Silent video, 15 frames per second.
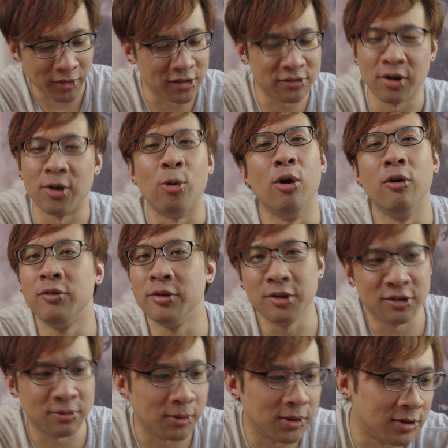It's not overly
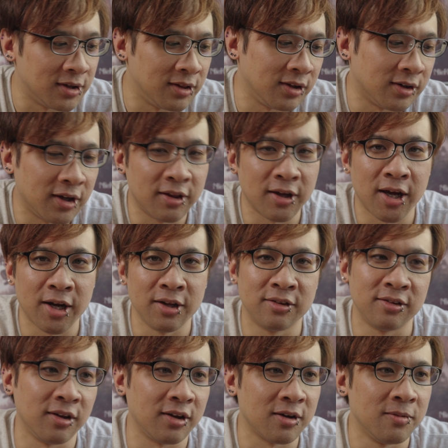sweet or anything like that.
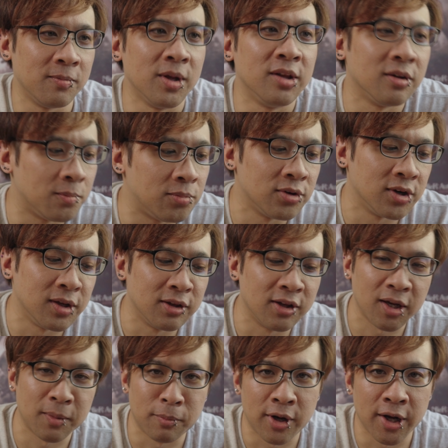It's like it's a pretty
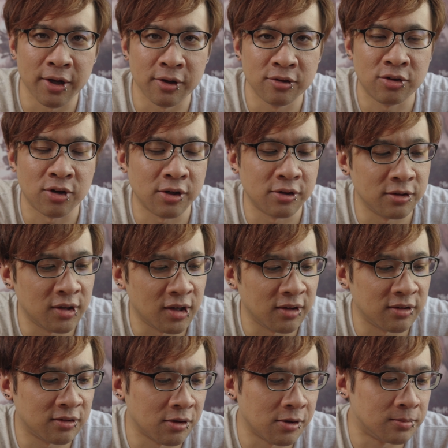like mild chocolate
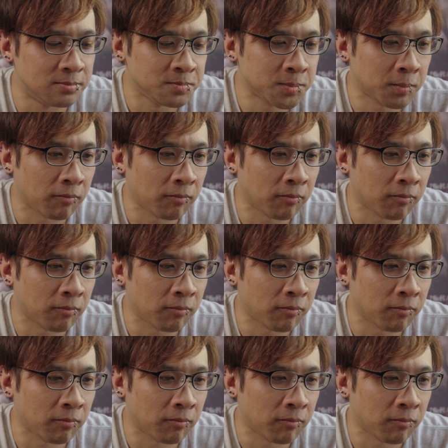taste, so